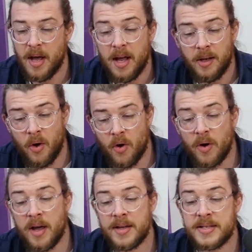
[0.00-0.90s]

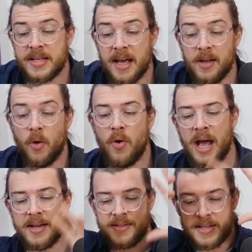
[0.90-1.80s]
Laura
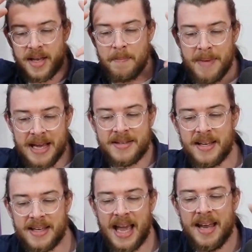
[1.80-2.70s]
has this amazing
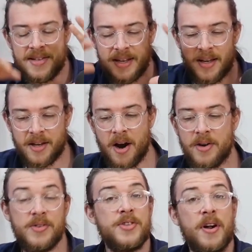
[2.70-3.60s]
Kent
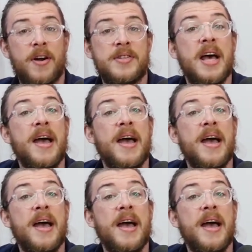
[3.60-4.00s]
garden tart.